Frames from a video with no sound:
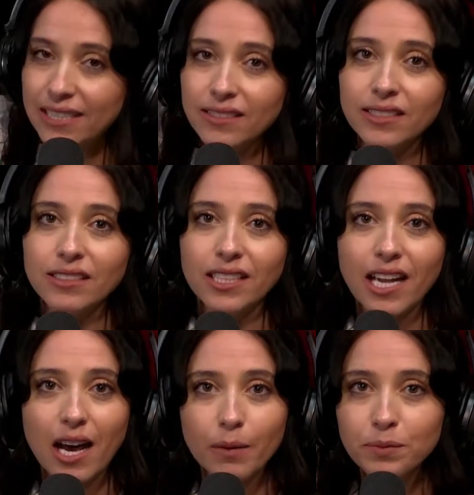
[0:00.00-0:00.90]
Instantly
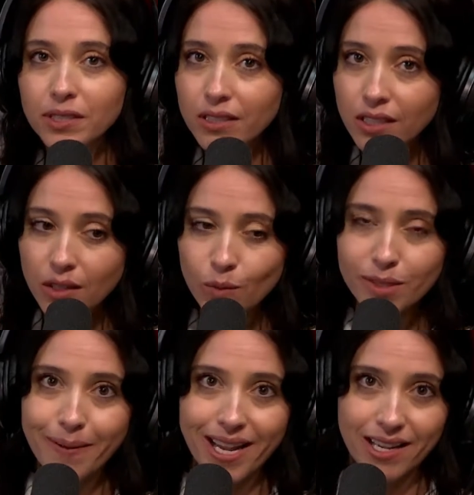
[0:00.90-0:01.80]
helped
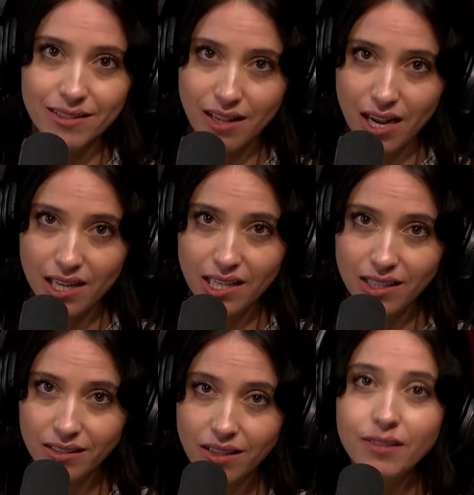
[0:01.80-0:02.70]
with my
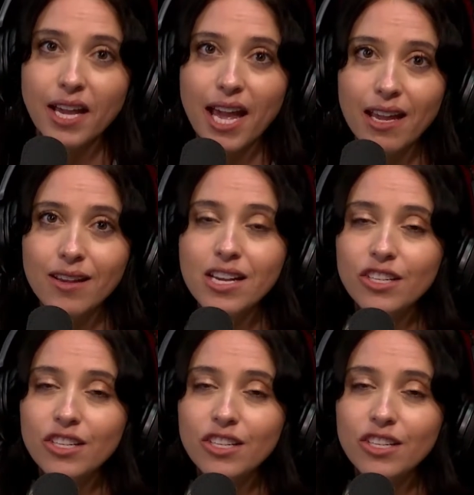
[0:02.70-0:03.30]
anxiety. Okay?